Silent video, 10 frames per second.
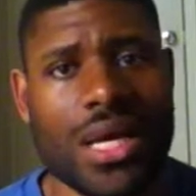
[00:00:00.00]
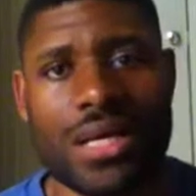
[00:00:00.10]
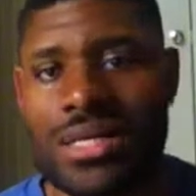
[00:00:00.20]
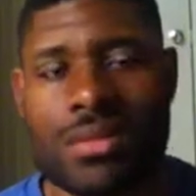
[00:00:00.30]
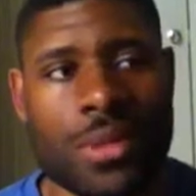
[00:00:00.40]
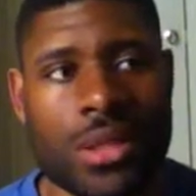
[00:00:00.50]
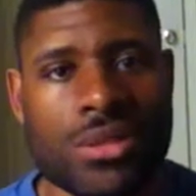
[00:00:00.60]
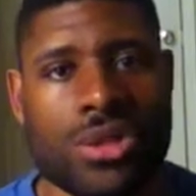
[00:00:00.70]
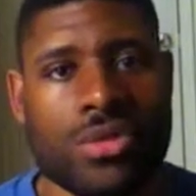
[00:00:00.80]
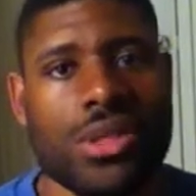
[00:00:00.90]
There's some other
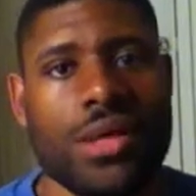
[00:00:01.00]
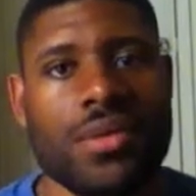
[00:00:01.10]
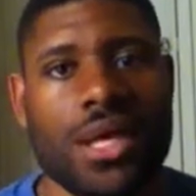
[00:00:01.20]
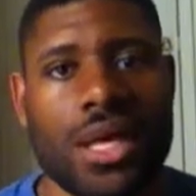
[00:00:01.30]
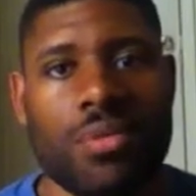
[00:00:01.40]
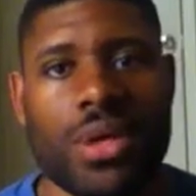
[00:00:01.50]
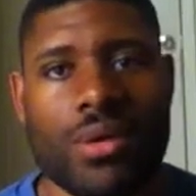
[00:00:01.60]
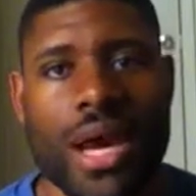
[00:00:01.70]
shoes out there that we don't